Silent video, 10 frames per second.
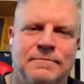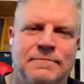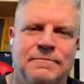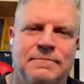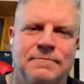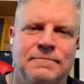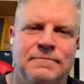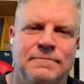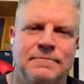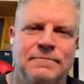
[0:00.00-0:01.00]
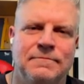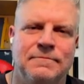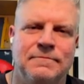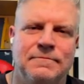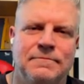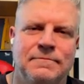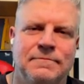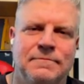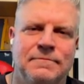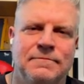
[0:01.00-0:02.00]

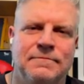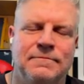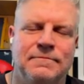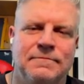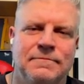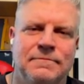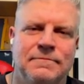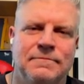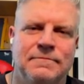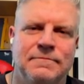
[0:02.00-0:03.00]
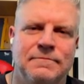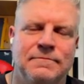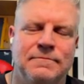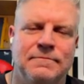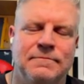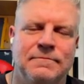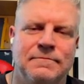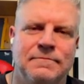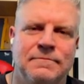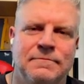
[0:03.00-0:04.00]

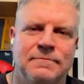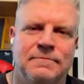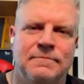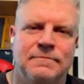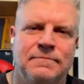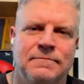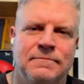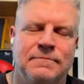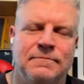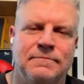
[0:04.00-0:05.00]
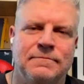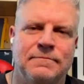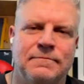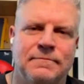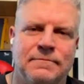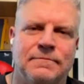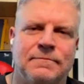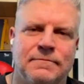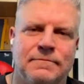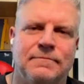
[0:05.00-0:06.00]

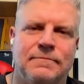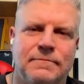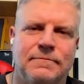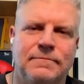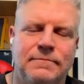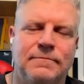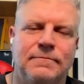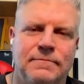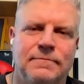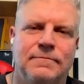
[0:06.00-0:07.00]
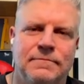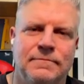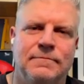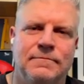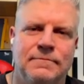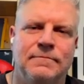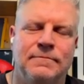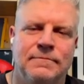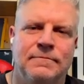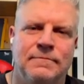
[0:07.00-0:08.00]
This person isn't speaking.